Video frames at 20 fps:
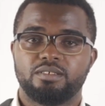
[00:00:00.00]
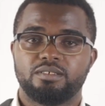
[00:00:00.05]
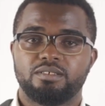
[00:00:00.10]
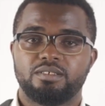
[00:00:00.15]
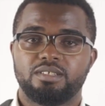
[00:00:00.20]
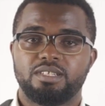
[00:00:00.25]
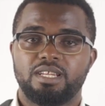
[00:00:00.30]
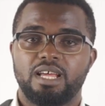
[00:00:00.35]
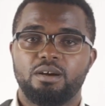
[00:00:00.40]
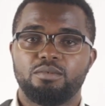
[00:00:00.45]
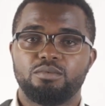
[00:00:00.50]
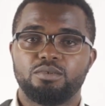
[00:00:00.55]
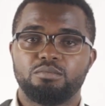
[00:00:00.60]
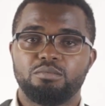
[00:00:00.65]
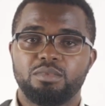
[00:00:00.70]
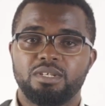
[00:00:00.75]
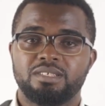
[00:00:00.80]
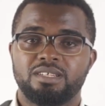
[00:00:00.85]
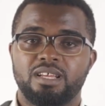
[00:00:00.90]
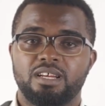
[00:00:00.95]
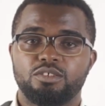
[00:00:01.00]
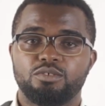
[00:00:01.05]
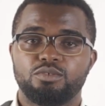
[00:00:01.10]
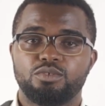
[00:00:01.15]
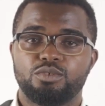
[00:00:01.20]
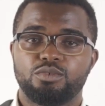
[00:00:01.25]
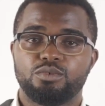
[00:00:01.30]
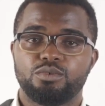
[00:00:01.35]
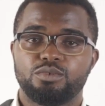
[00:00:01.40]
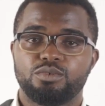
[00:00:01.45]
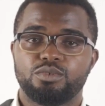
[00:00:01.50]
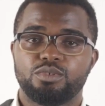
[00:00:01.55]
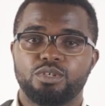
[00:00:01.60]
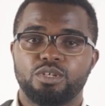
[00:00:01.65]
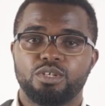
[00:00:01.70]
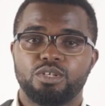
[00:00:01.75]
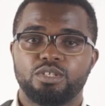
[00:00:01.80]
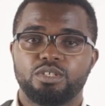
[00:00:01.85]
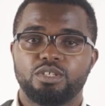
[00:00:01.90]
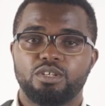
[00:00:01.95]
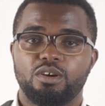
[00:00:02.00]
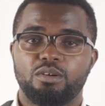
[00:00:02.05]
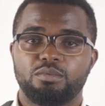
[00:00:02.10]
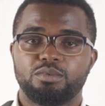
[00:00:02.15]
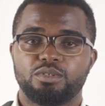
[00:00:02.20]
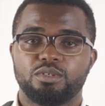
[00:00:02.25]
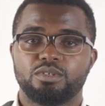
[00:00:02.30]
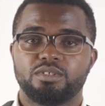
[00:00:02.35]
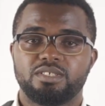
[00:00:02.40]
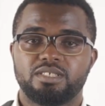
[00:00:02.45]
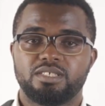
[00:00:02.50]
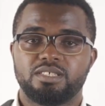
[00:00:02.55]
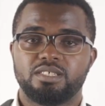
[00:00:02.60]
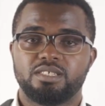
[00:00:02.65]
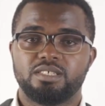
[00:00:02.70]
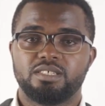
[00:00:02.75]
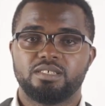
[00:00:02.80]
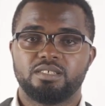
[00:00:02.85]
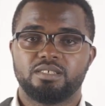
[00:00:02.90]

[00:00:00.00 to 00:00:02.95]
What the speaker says: So that would mean that you choose the option C,